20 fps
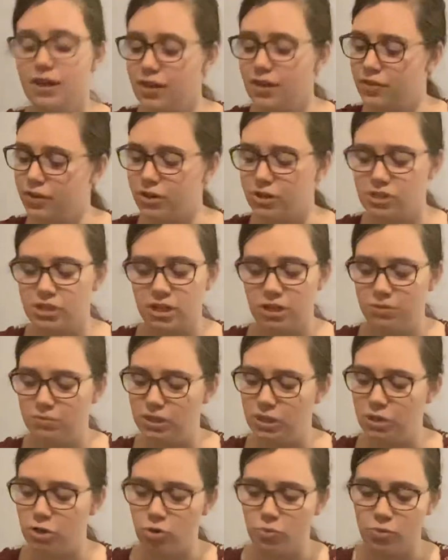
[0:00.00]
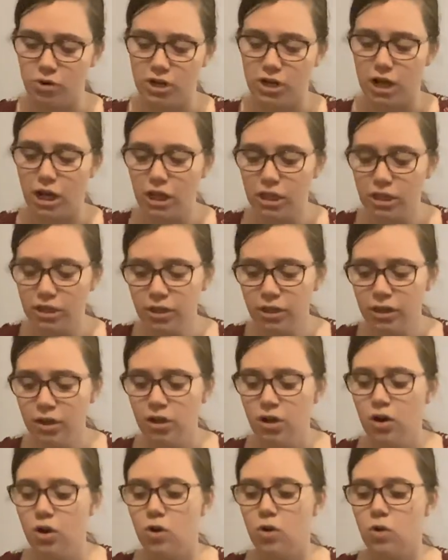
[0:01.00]
There is going to be no more color
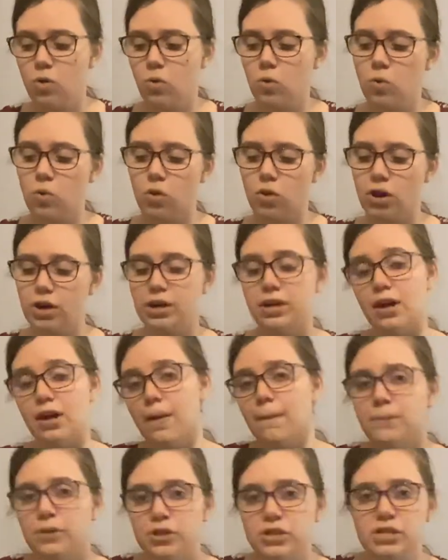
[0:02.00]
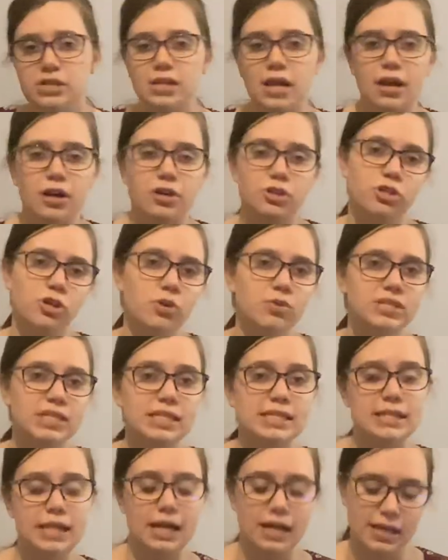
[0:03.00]
or numbers that are show
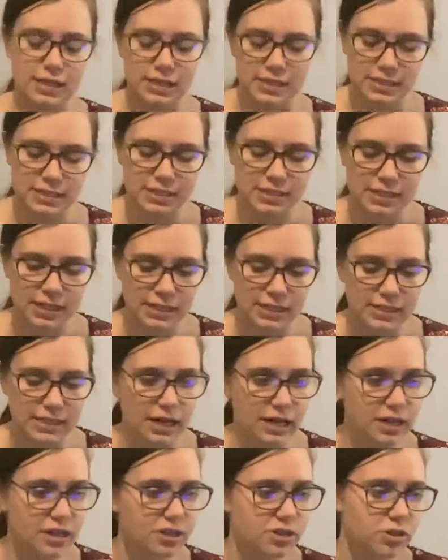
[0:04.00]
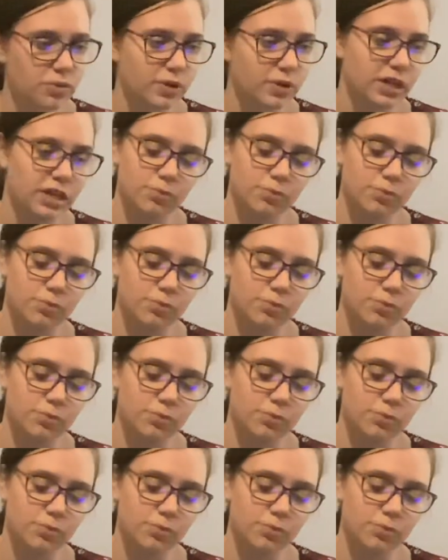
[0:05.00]
society's dictating, so we